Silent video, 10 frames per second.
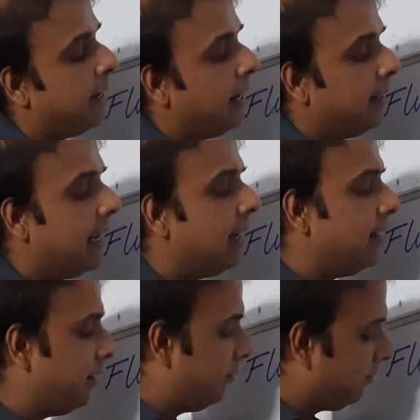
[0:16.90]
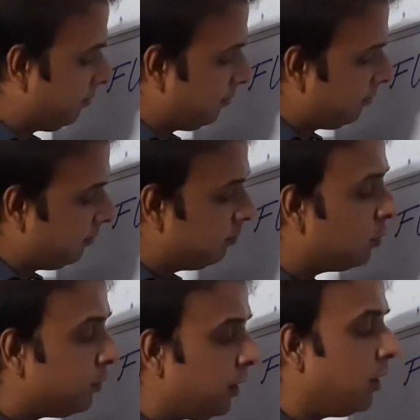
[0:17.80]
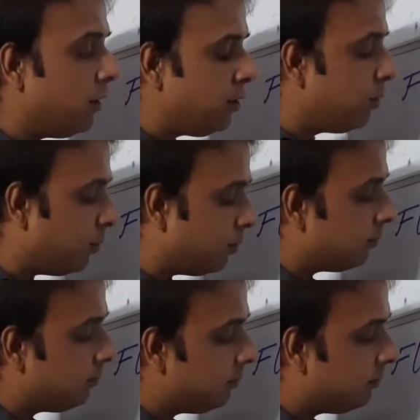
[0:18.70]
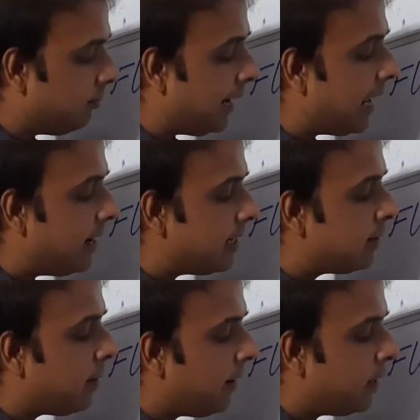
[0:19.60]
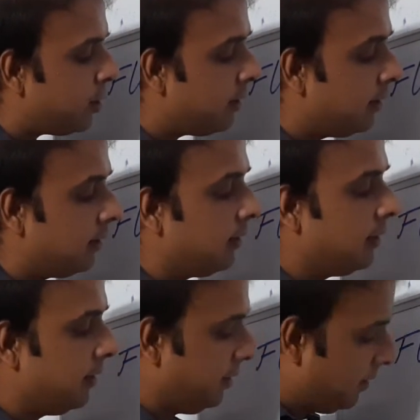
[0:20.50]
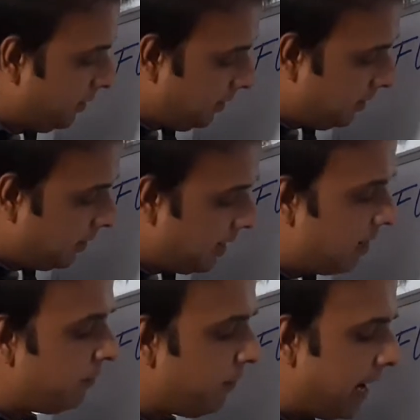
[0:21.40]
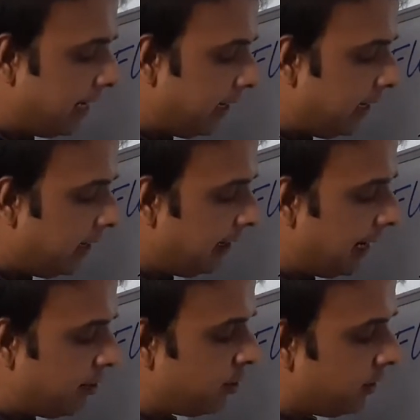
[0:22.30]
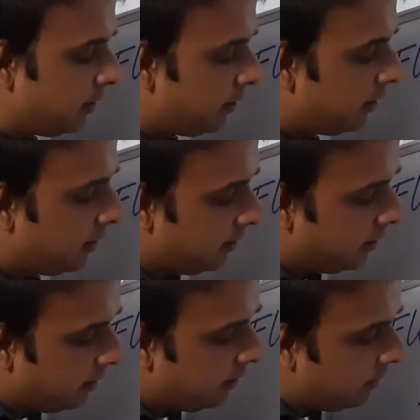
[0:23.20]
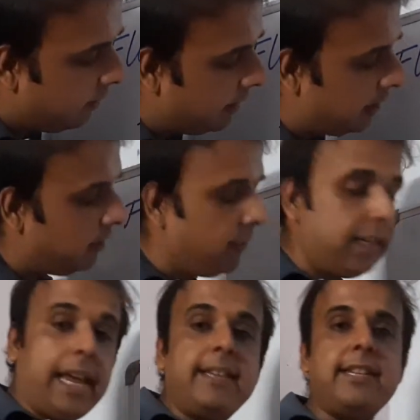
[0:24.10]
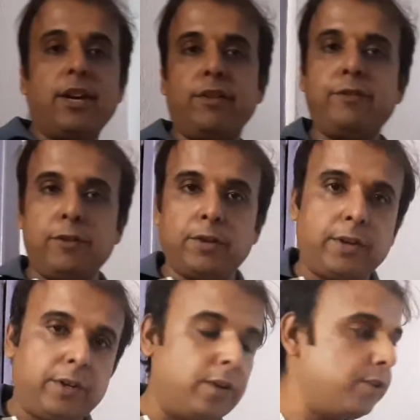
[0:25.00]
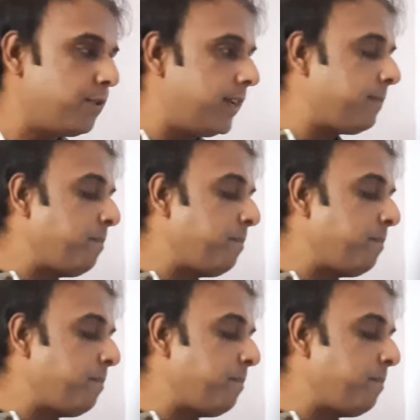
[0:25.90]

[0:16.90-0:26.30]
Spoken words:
then moving on to mechanism of action, and finally later on we'll deal with the SAR of fluoroquinolones, right?